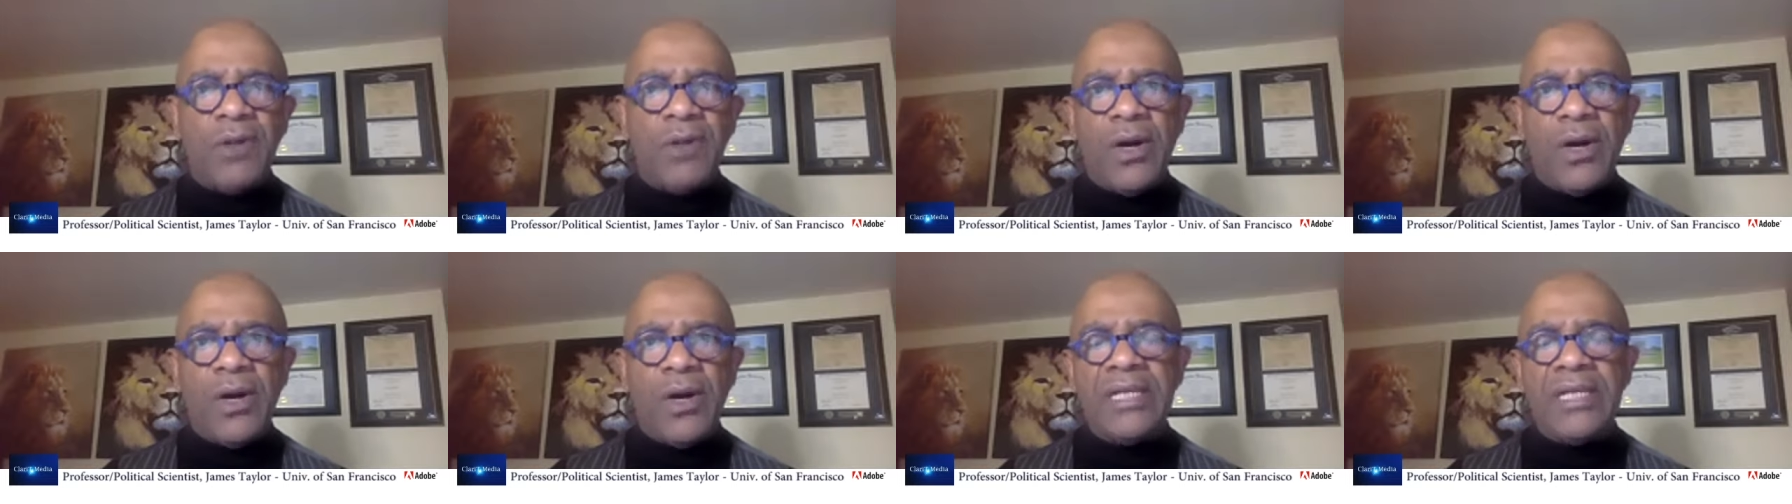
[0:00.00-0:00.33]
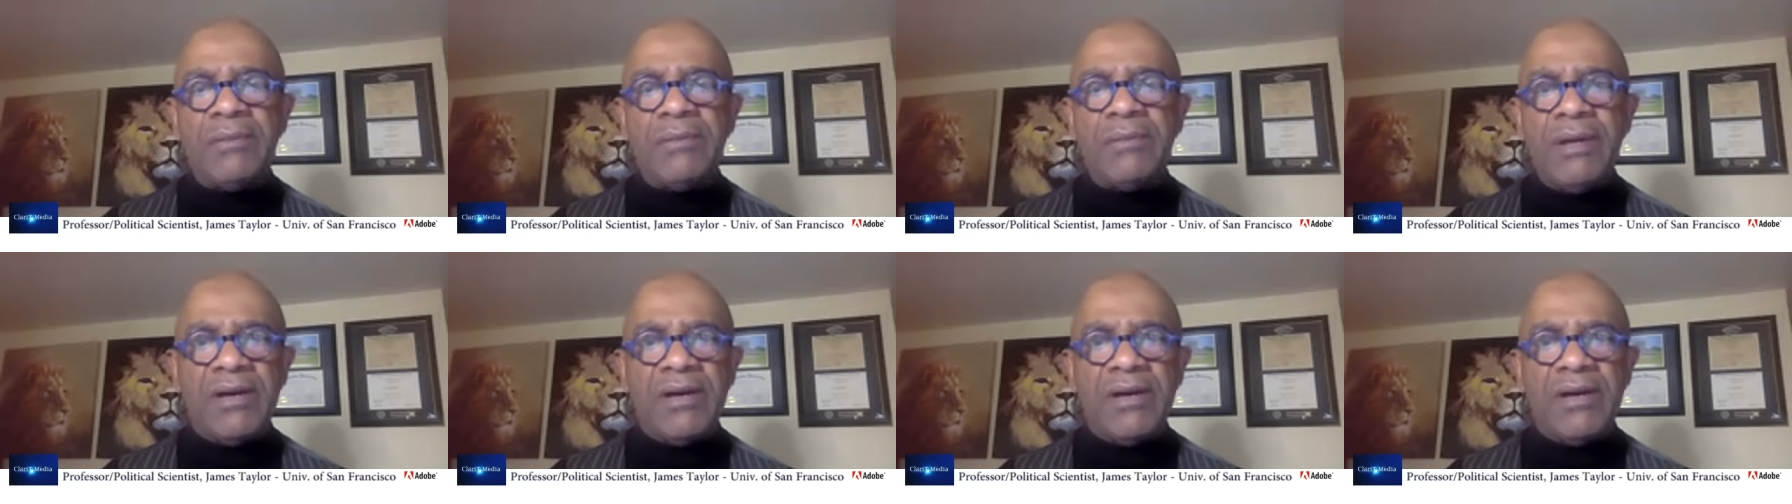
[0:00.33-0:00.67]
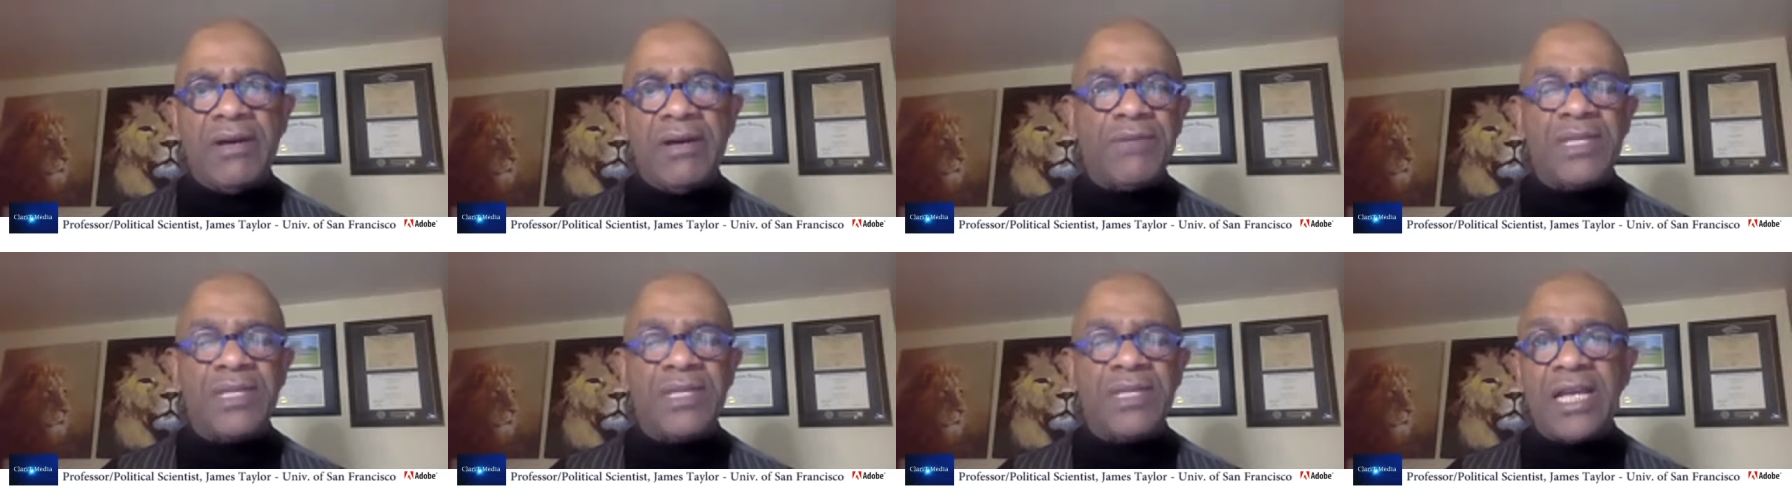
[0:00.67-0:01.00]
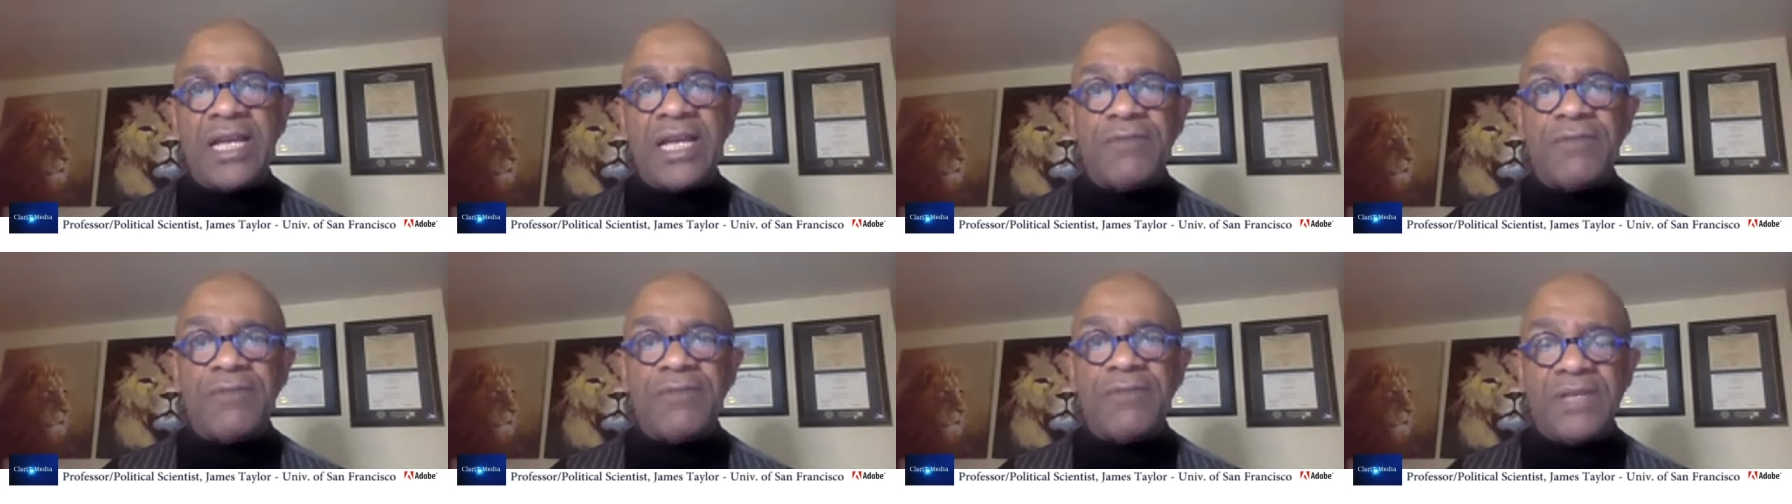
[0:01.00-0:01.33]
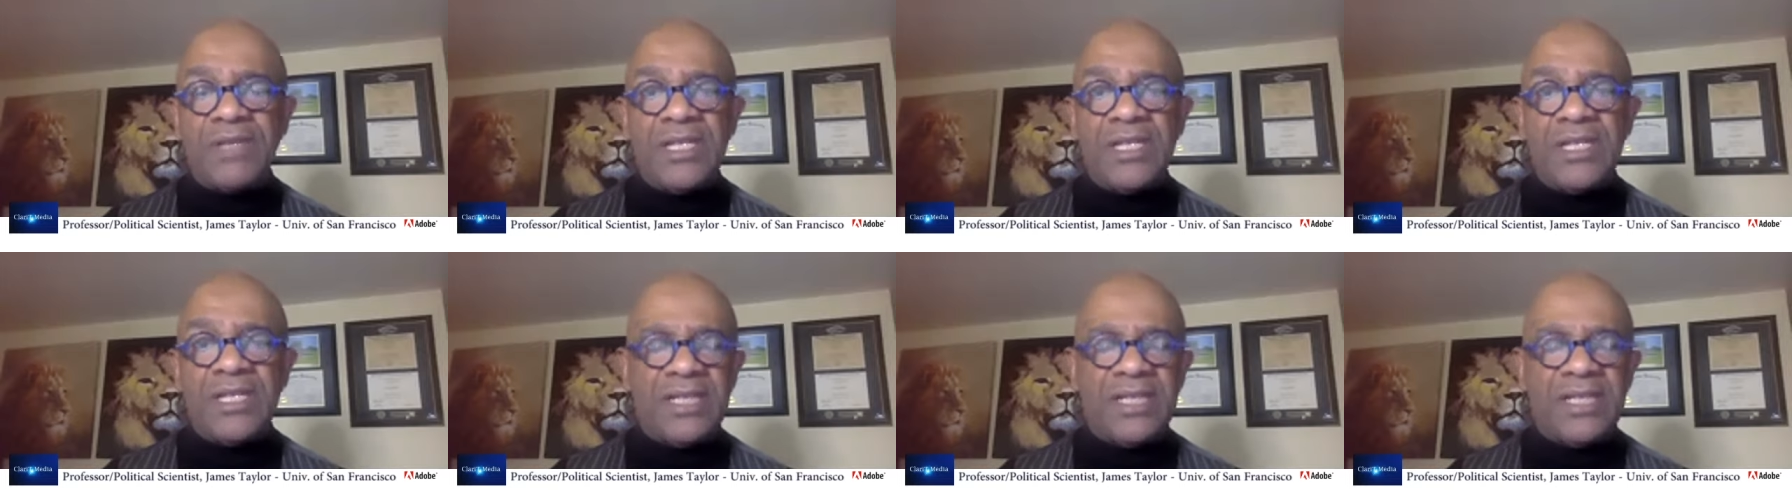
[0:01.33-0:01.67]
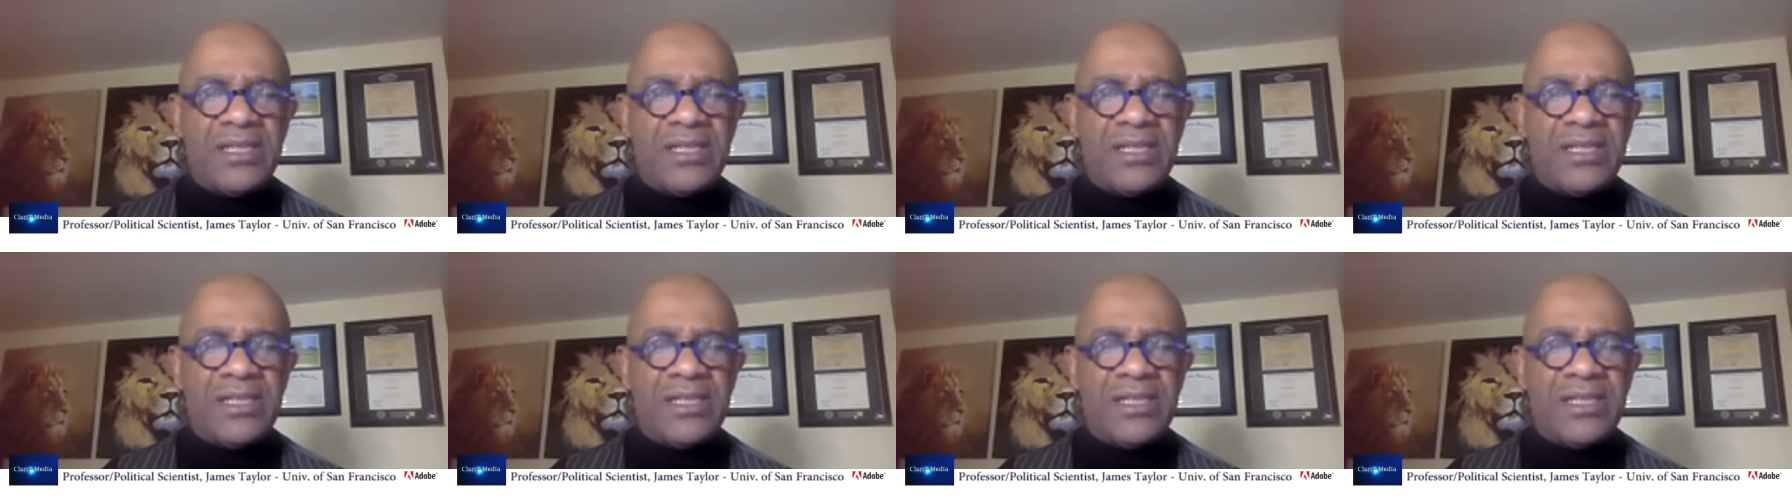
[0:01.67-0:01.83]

of law in America for the next 50 to